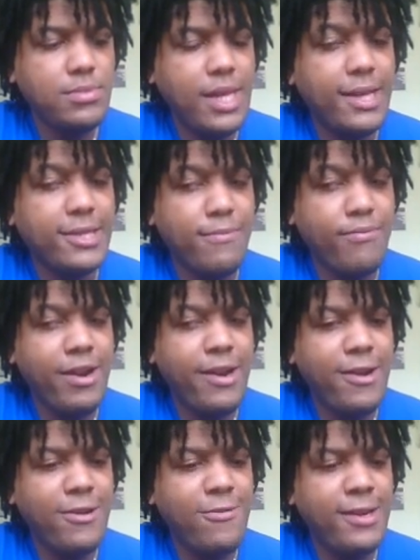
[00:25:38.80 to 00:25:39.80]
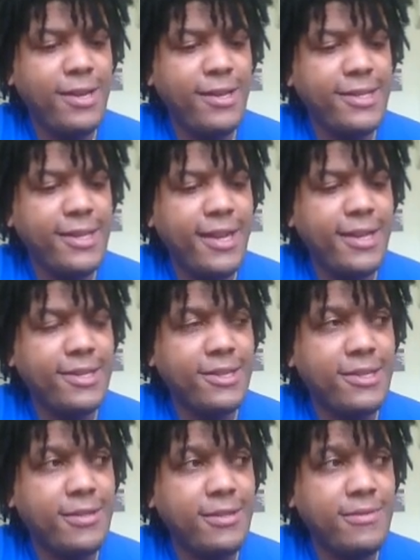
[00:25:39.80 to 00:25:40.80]
has a prayer going against
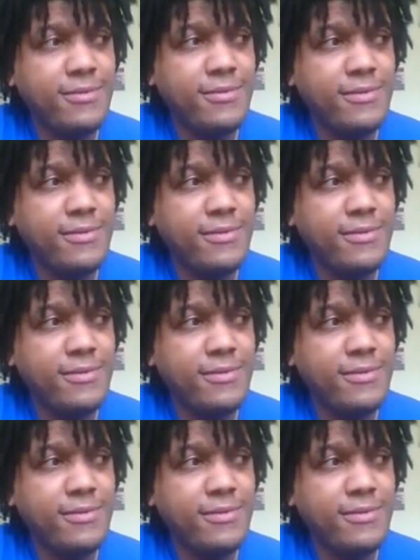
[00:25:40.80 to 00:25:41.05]
Asuka?